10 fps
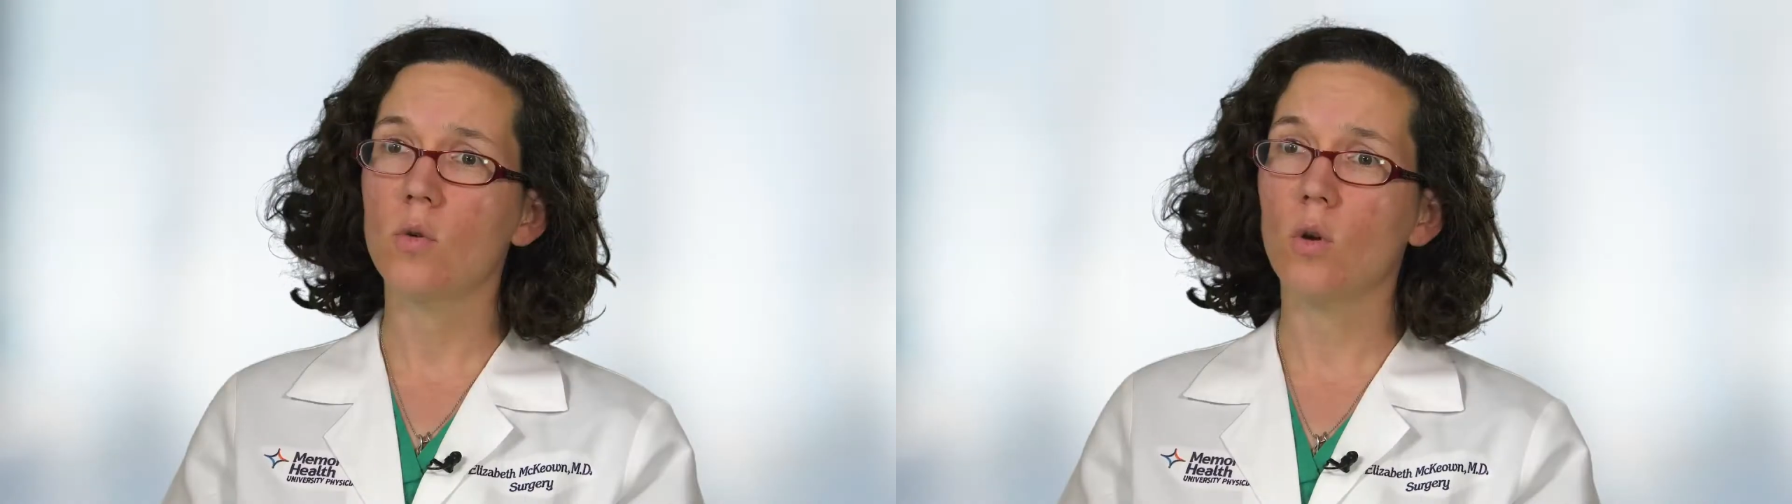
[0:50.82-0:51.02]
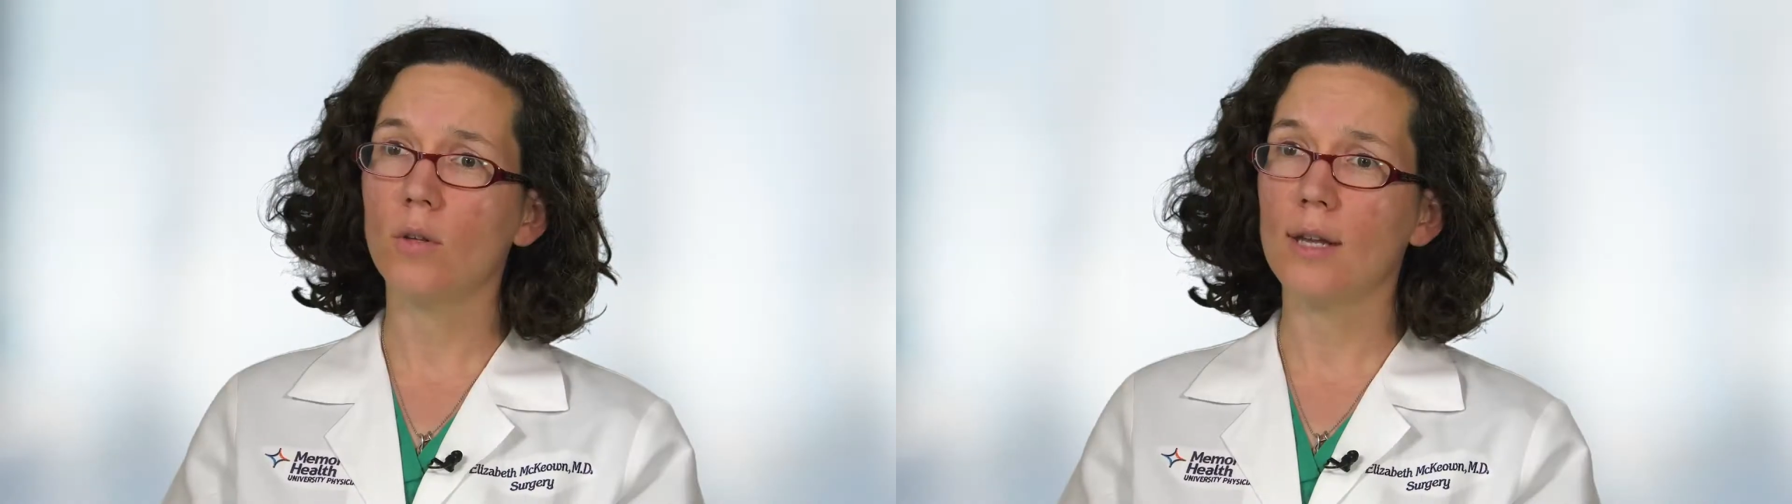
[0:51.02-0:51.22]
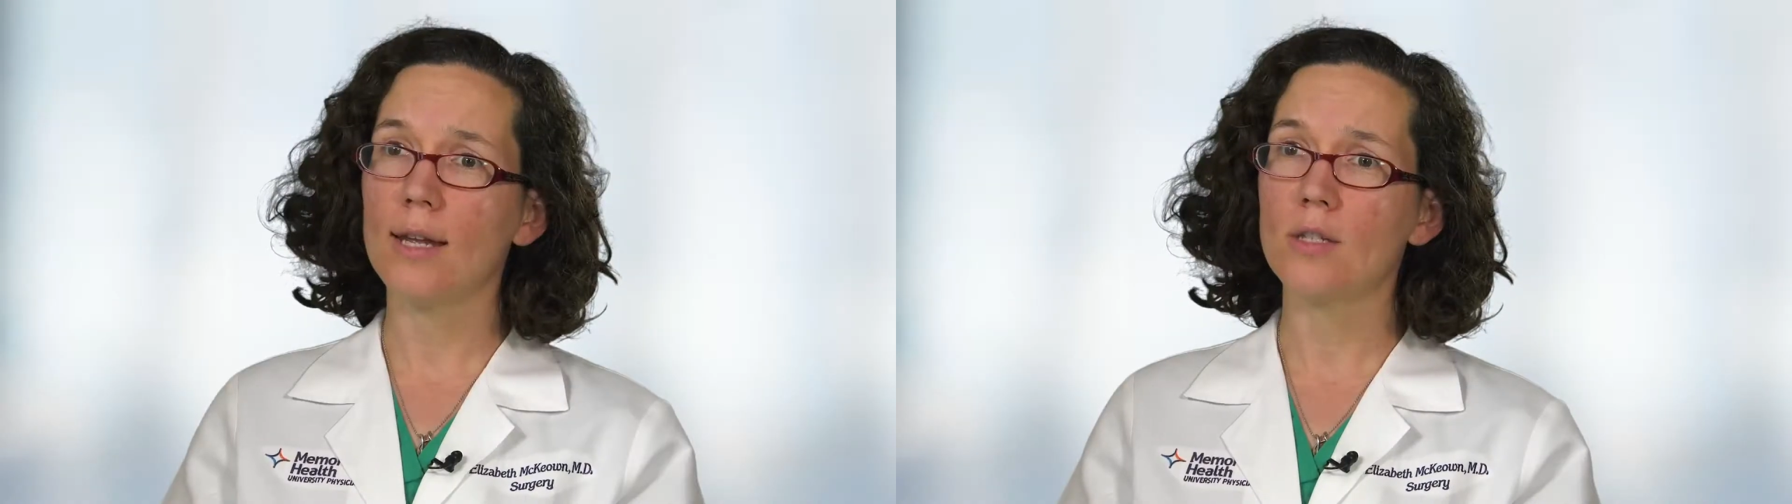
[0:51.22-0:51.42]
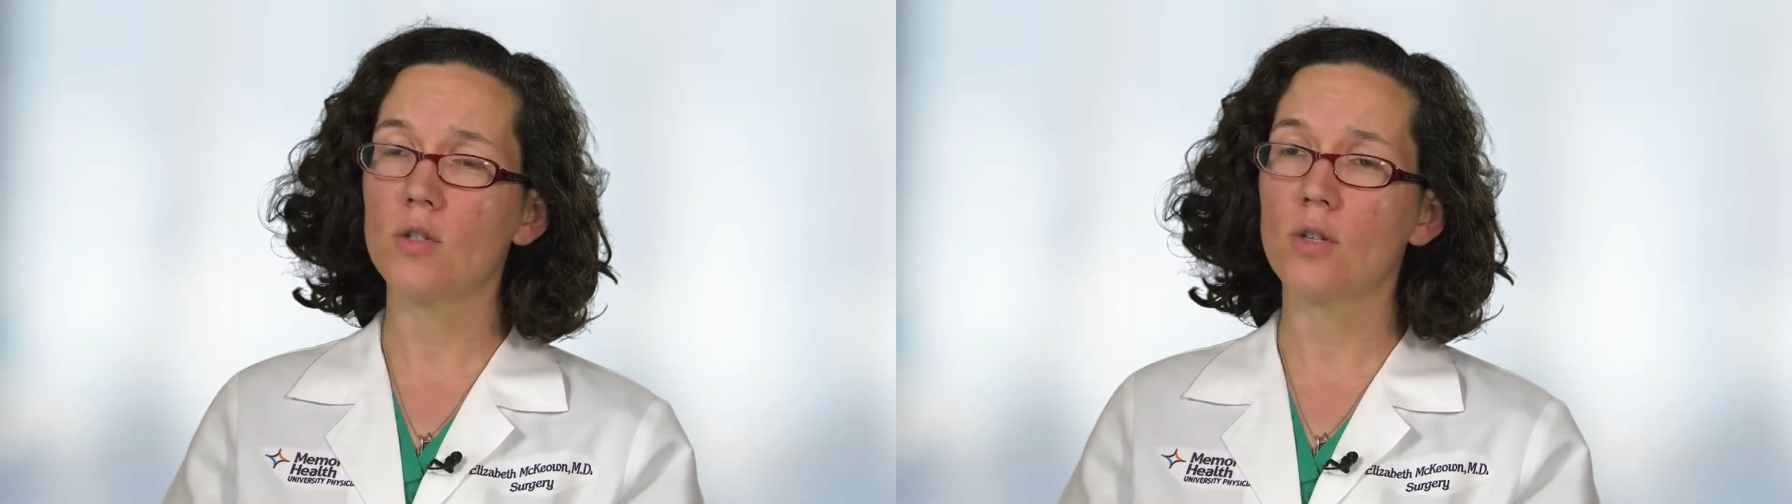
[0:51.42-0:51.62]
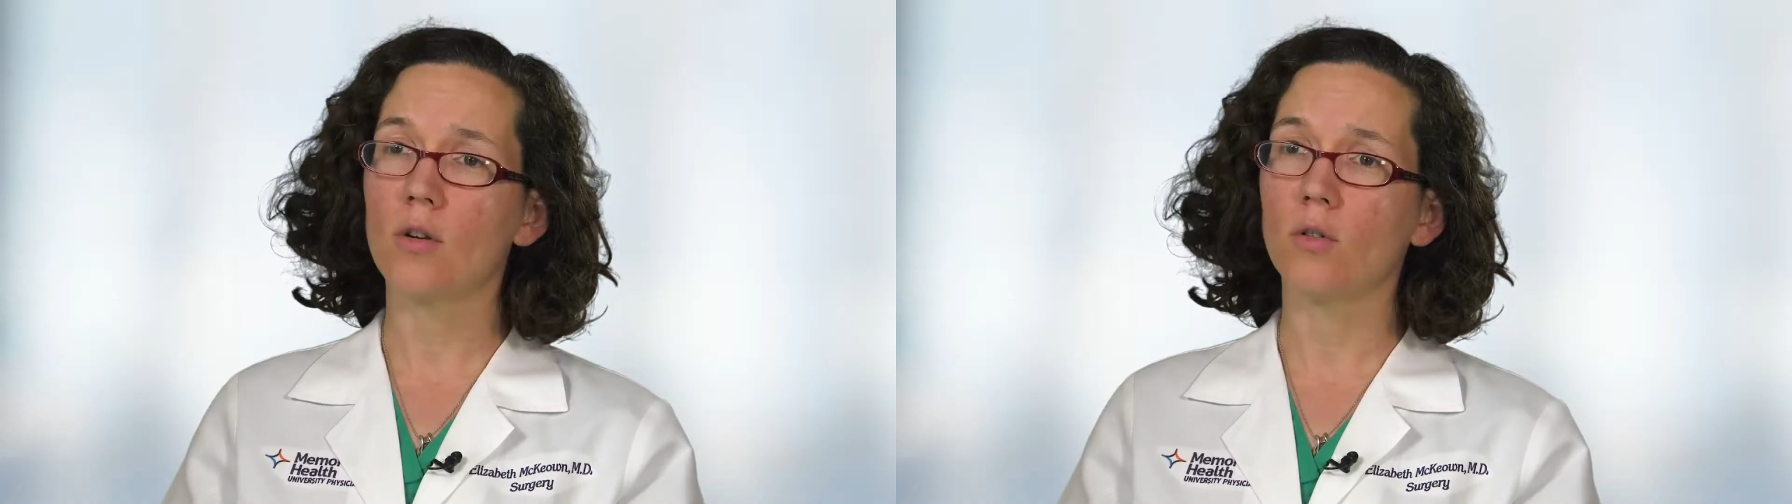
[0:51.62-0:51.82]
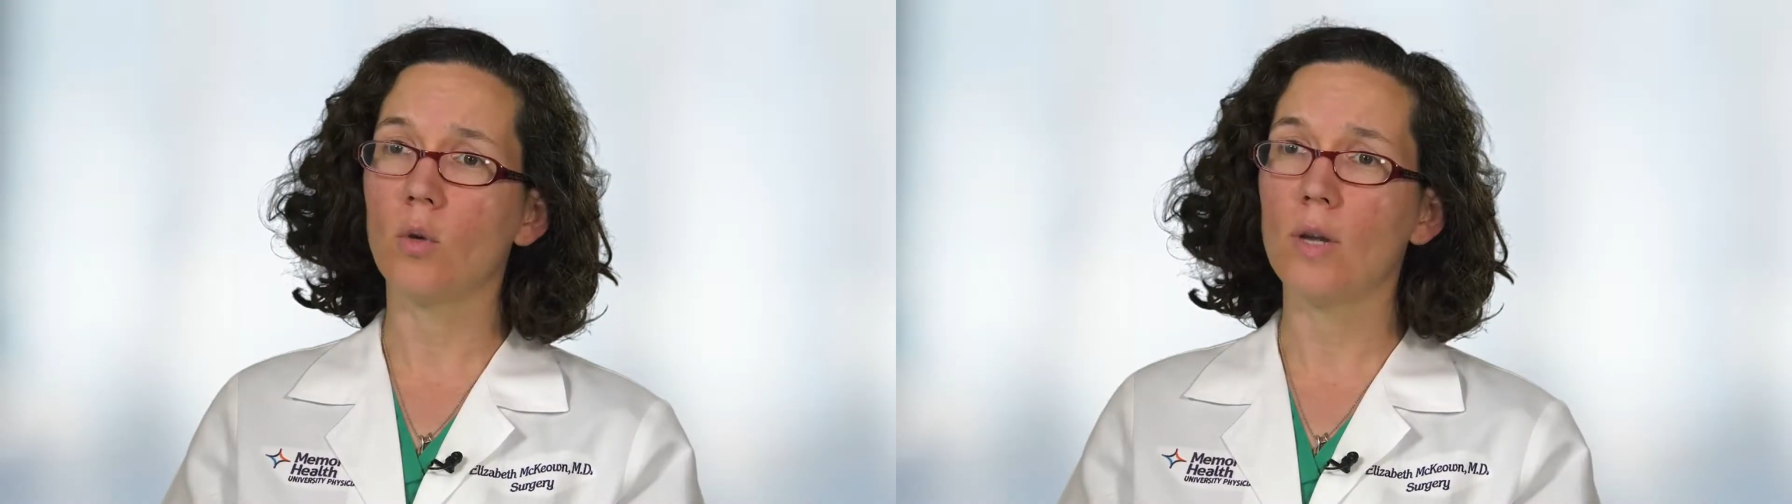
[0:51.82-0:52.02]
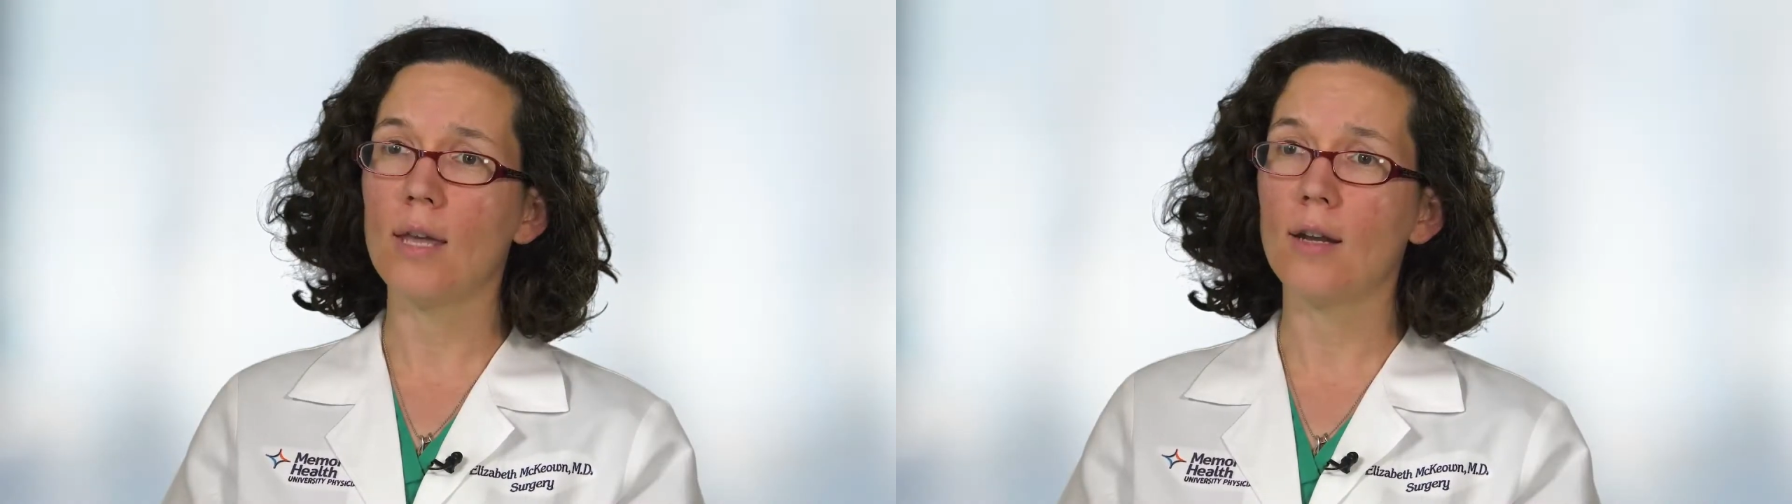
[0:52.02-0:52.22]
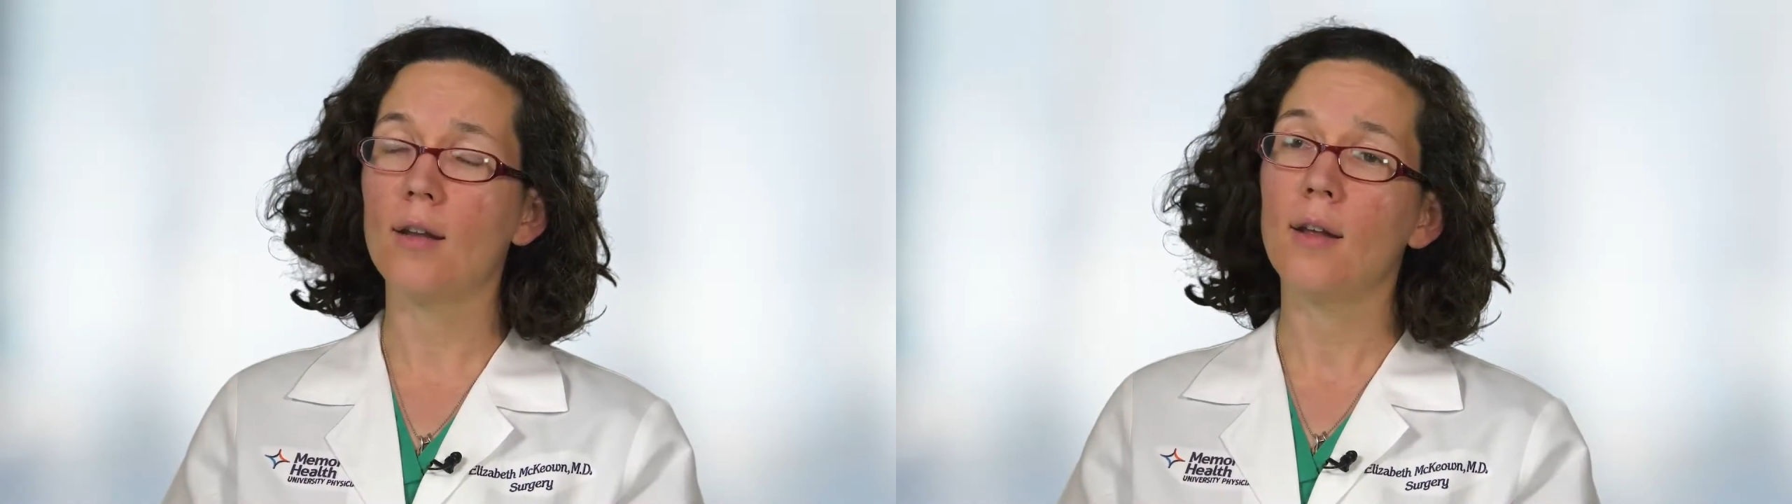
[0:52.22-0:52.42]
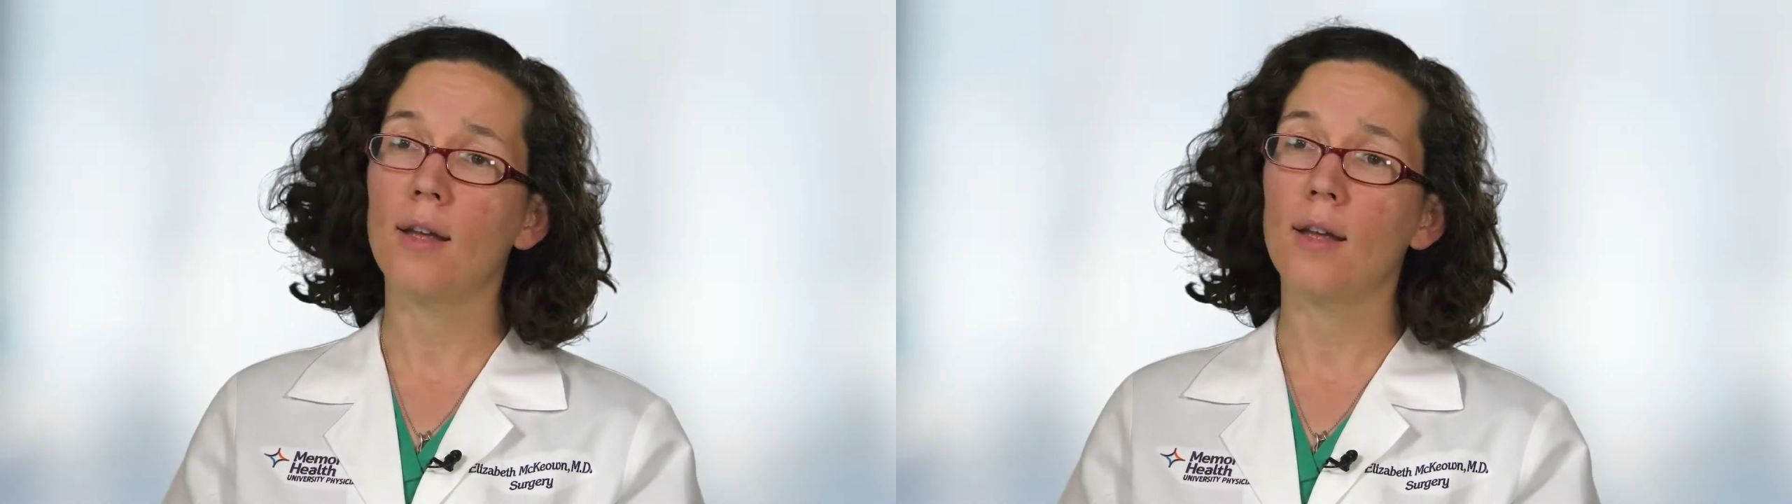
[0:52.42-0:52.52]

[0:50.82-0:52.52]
colon cancers that are located